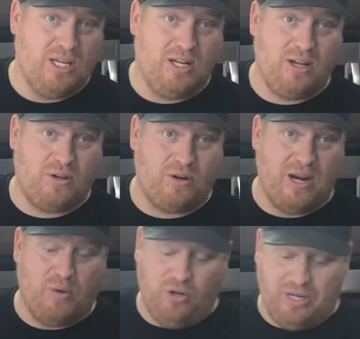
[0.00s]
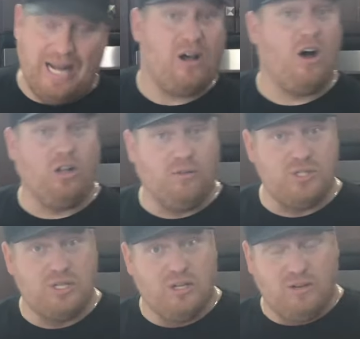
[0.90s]
Another great one. You can add
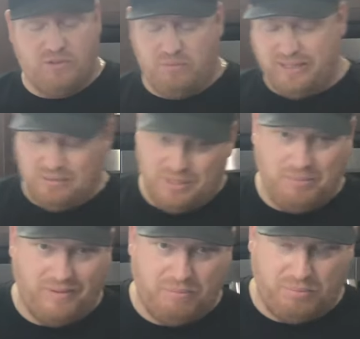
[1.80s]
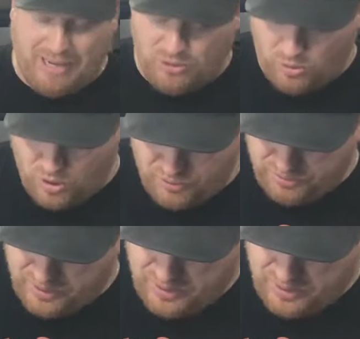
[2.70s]
olives for some type of a pimento loaf.